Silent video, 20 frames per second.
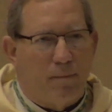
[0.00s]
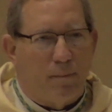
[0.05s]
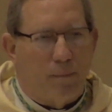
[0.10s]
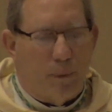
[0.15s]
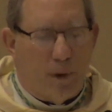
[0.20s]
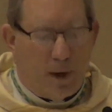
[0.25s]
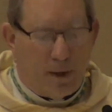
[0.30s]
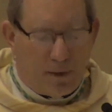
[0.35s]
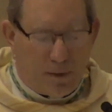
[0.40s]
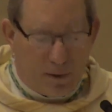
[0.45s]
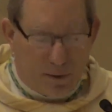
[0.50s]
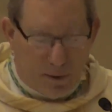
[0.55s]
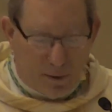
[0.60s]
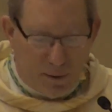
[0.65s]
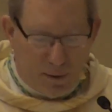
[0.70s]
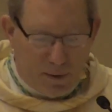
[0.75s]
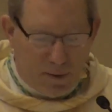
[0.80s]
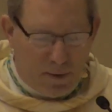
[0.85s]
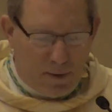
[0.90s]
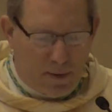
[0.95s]
But
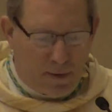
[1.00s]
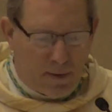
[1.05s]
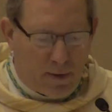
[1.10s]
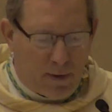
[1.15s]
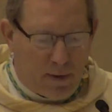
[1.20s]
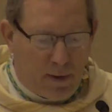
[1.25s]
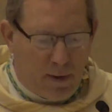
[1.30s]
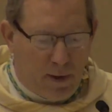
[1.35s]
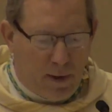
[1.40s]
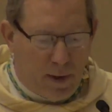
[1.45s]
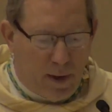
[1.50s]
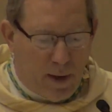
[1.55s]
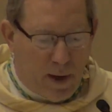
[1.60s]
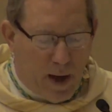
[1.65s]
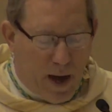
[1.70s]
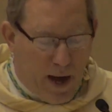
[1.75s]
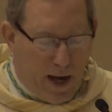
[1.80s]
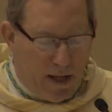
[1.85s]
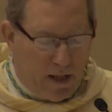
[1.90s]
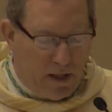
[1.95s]

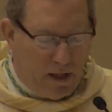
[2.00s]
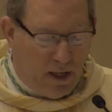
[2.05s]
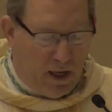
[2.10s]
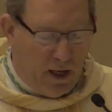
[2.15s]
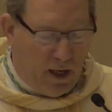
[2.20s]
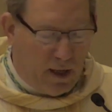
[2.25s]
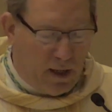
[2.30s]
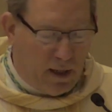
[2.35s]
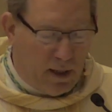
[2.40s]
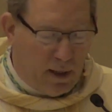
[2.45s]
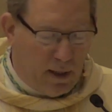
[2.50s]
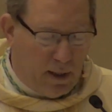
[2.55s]
I think